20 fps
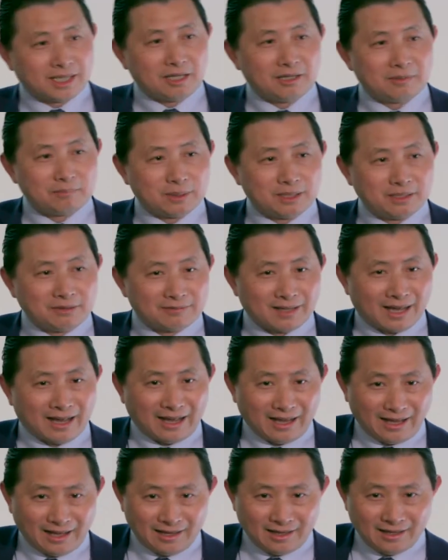Can you believe
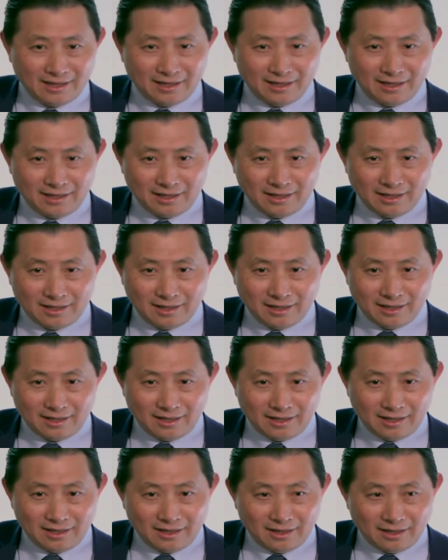that?
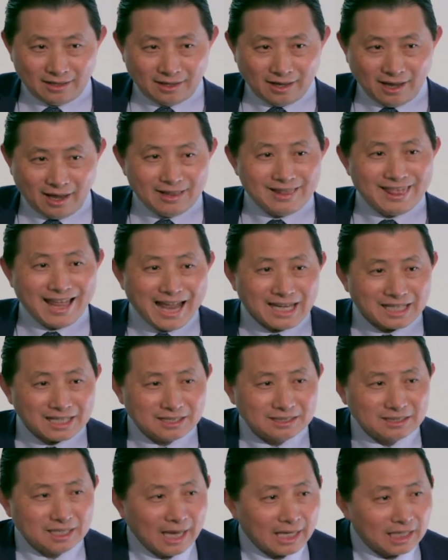And that
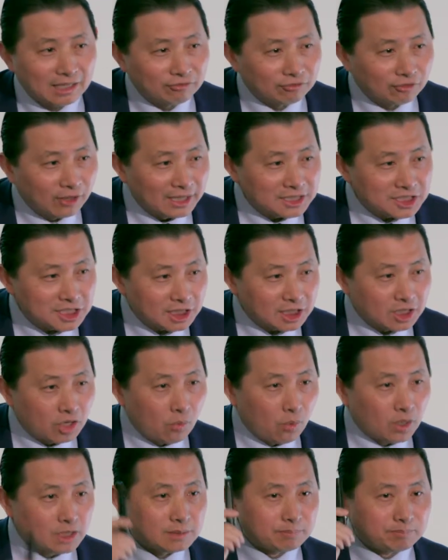Kentucky Fried
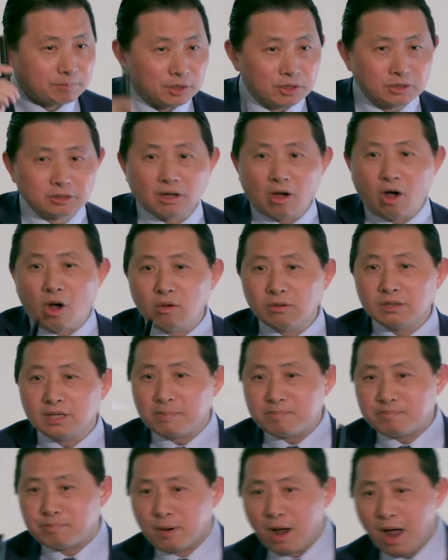Chicken was built on the
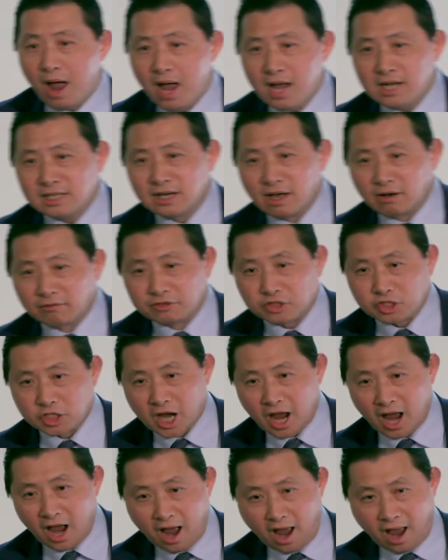bun of
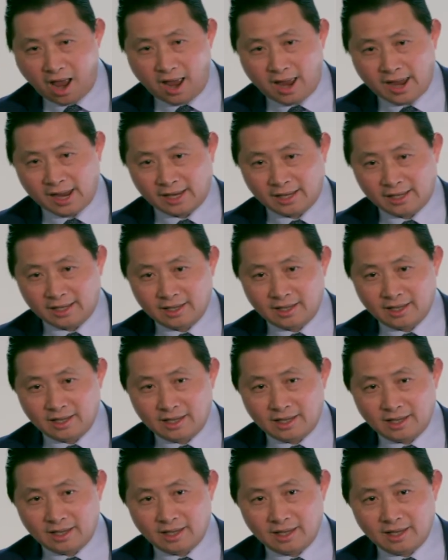Shanghai.
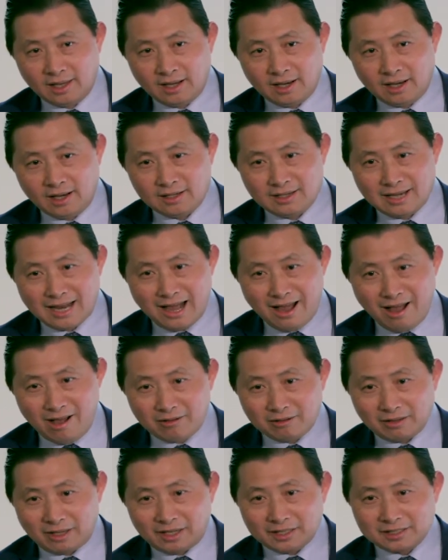
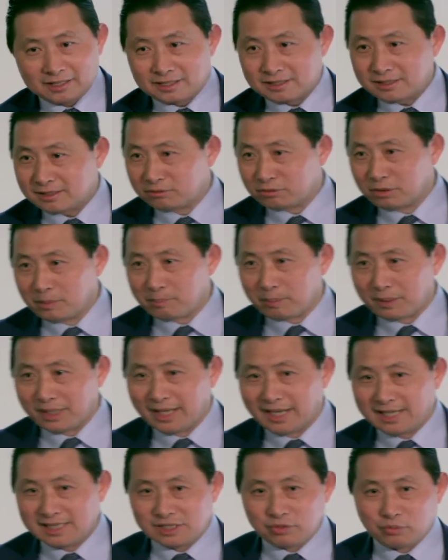Now it's
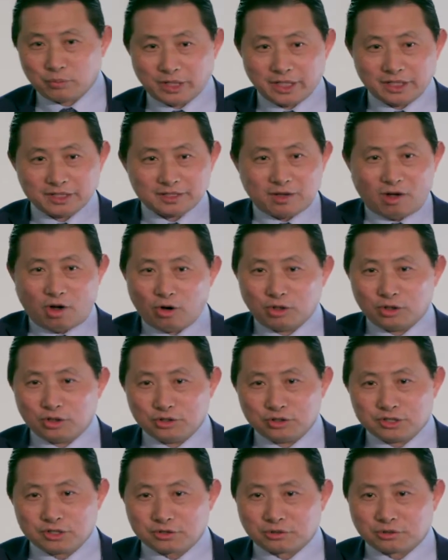replaced with all those